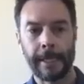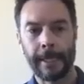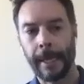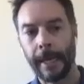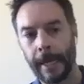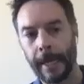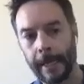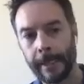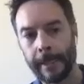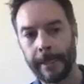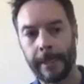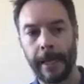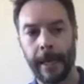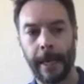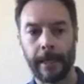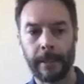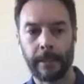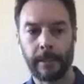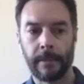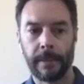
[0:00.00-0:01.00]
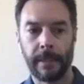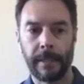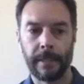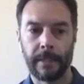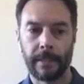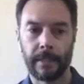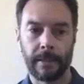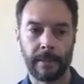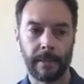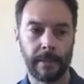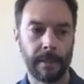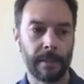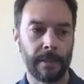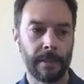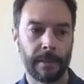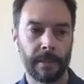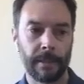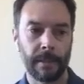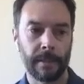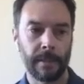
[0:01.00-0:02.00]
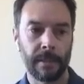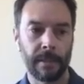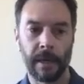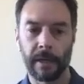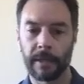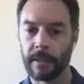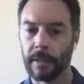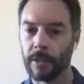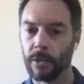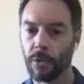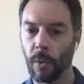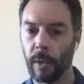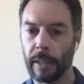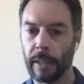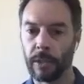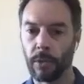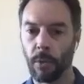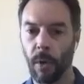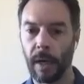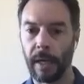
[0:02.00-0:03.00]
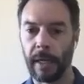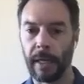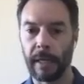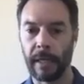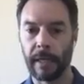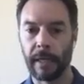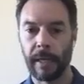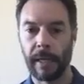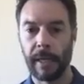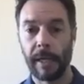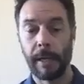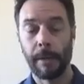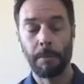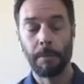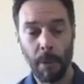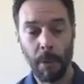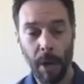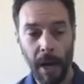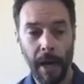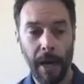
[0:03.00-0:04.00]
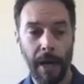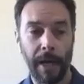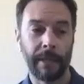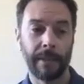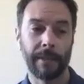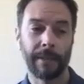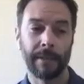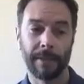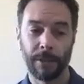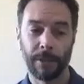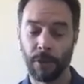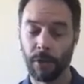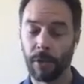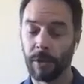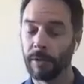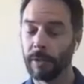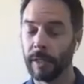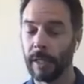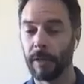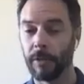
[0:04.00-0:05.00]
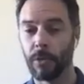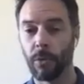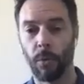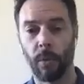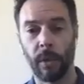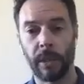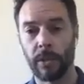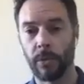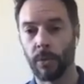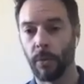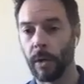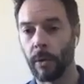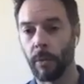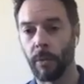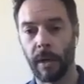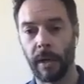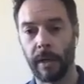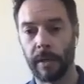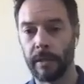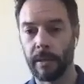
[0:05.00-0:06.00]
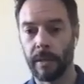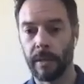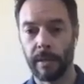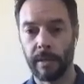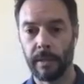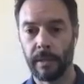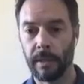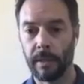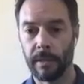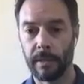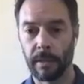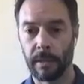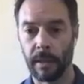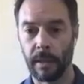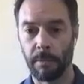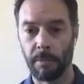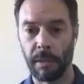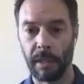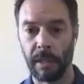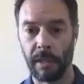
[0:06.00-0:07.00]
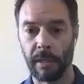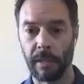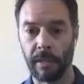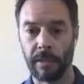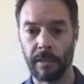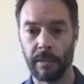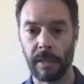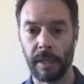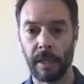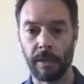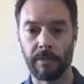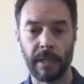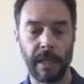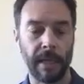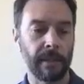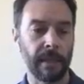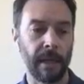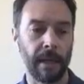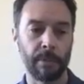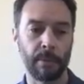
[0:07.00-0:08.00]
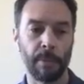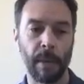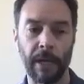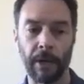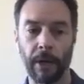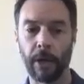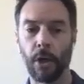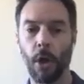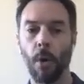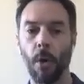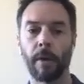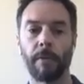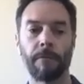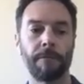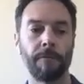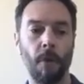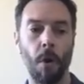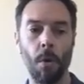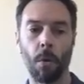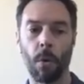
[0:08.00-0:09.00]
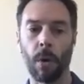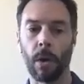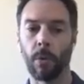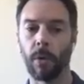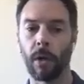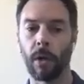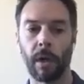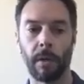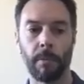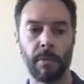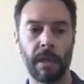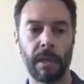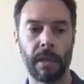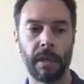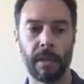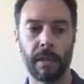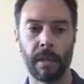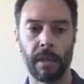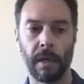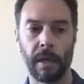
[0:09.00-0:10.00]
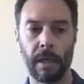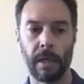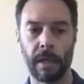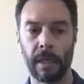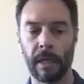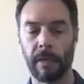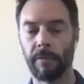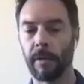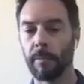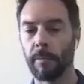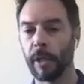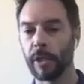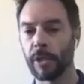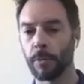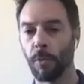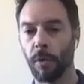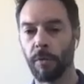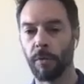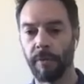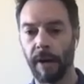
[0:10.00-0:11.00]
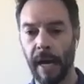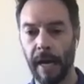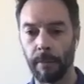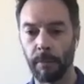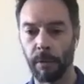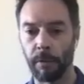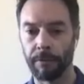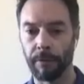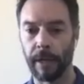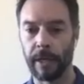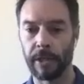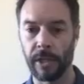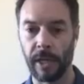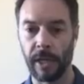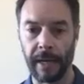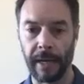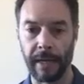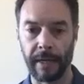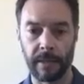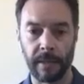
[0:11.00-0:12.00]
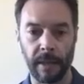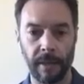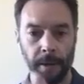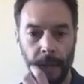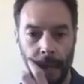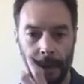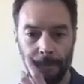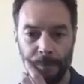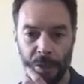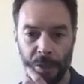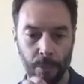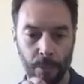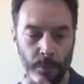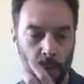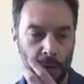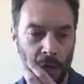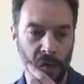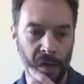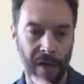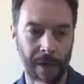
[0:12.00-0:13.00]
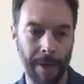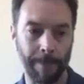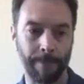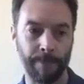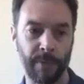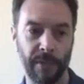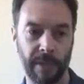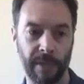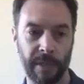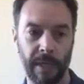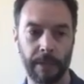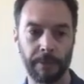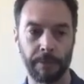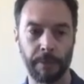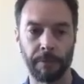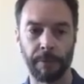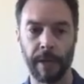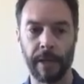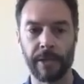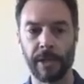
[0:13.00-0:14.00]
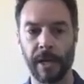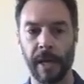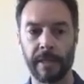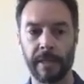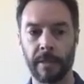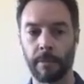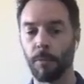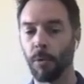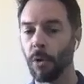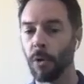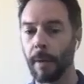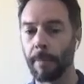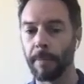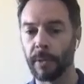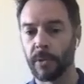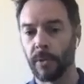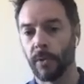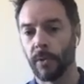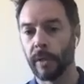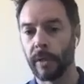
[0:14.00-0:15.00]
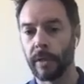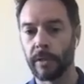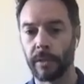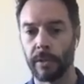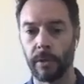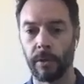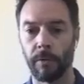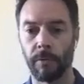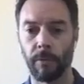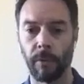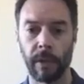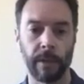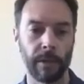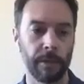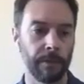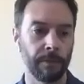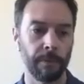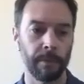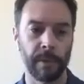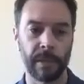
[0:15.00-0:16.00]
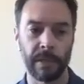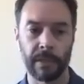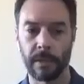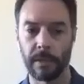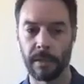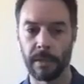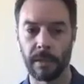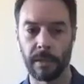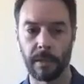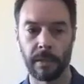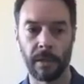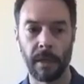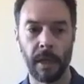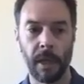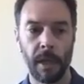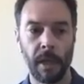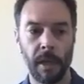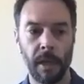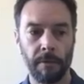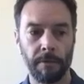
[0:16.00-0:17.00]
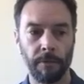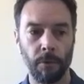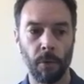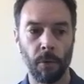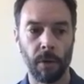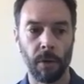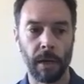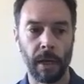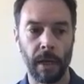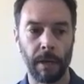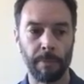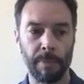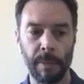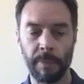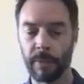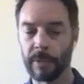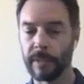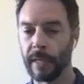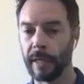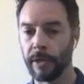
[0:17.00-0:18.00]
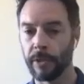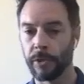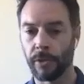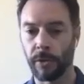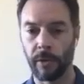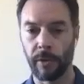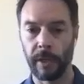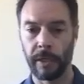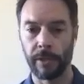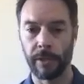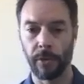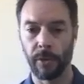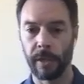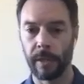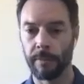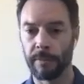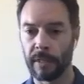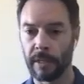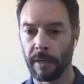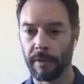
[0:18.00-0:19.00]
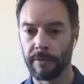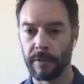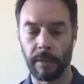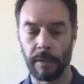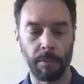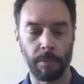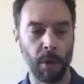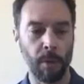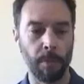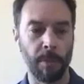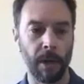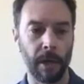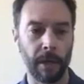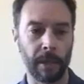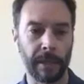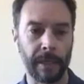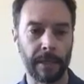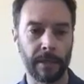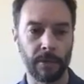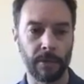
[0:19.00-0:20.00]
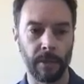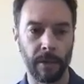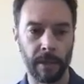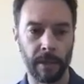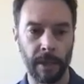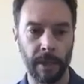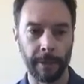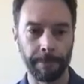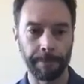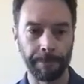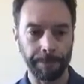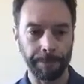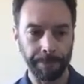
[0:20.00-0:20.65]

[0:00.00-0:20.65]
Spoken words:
hey, yeah, this sucked in 2020, but 2021 is going to be 10 times better, and going forward we're going to be an even much more viable franchise and much more successful franchise, and more opportunities too, whether it's for businesses, for people to enjoy themselves at the ballpark, that sort of thing.